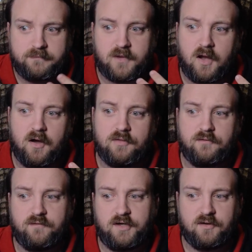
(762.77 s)
other
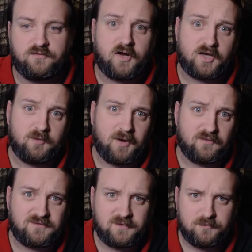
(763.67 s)
videos talking about
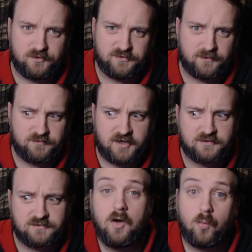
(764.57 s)
similar
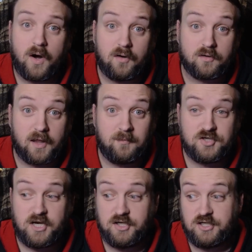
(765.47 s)
subjects. While climate
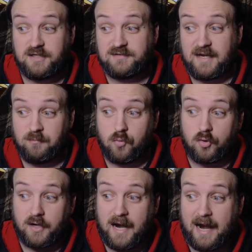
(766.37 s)
change is a more
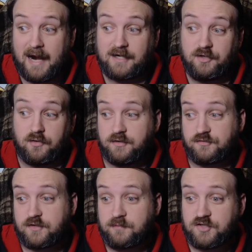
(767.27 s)
accurate
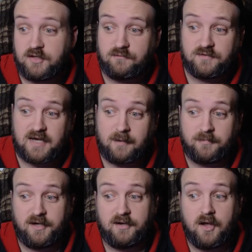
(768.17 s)
description of what's
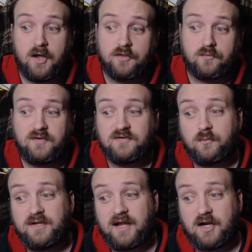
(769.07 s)
happening, the reason we
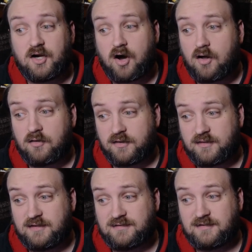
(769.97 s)
didn't call it
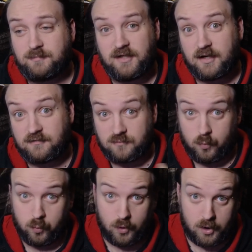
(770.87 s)
this is because,
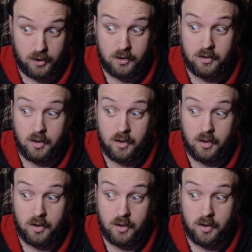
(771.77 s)
one,